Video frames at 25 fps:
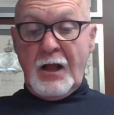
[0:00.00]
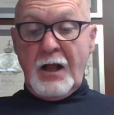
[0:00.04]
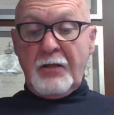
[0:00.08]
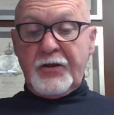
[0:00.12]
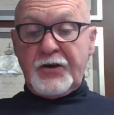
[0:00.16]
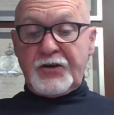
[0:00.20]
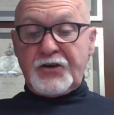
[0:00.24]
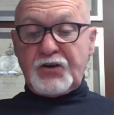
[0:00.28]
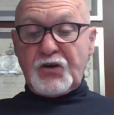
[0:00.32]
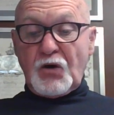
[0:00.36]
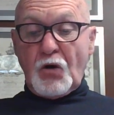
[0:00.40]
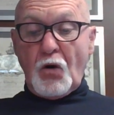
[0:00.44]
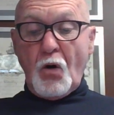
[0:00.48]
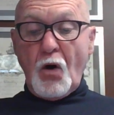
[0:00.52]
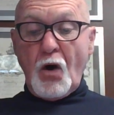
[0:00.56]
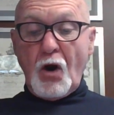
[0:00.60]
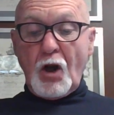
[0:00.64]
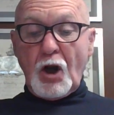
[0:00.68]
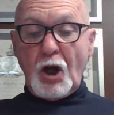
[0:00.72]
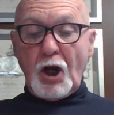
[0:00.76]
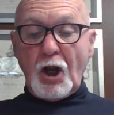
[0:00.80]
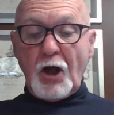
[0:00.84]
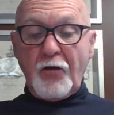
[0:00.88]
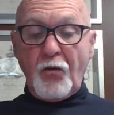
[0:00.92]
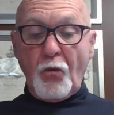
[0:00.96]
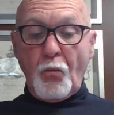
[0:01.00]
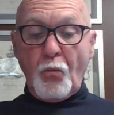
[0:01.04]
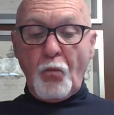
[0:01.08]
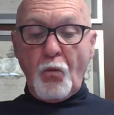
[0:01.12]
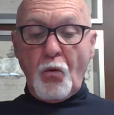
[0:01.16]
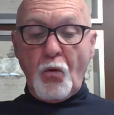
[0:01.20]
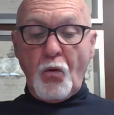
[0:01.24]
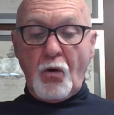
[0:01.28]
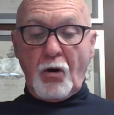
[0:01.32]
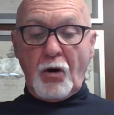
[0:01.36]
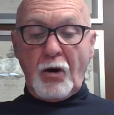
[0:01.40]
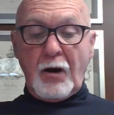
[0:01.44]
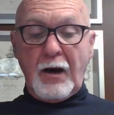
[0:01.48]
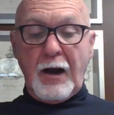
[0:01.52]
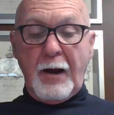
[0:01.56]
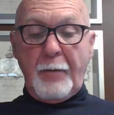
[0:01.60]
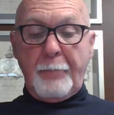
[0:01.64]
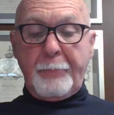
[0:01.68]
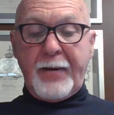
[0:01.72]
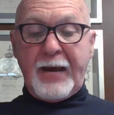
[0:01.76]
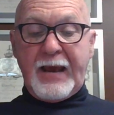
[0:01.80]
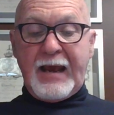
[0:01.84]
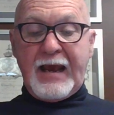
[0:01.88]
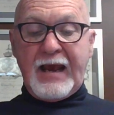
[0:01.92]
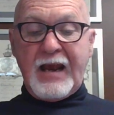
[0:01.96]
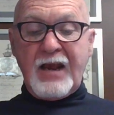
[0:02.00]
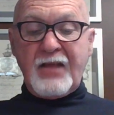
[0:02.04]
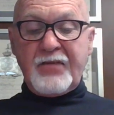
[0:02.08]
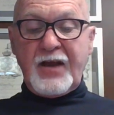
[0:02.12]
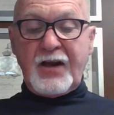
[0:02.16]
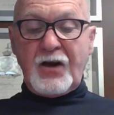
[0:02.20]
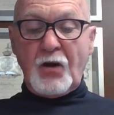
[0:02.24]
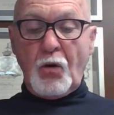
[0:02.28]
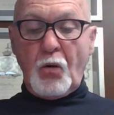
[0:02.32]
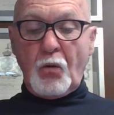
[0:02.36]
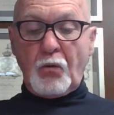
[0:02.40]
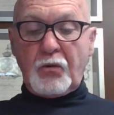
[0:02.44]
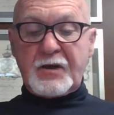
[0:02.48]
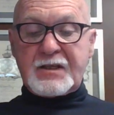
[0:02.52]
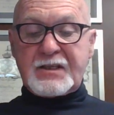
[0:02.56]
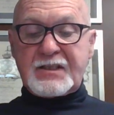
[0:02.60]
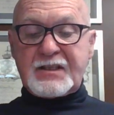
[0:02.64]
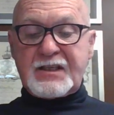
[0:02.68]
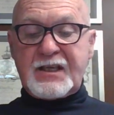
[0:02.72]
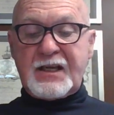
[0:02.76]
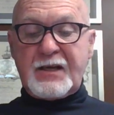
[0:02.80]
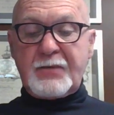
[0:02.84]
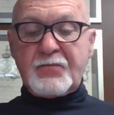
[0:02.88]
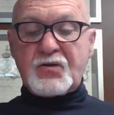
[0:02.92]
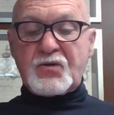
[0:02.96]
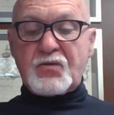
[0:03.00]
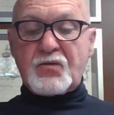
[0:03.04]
The toil of the war, a pain that only seems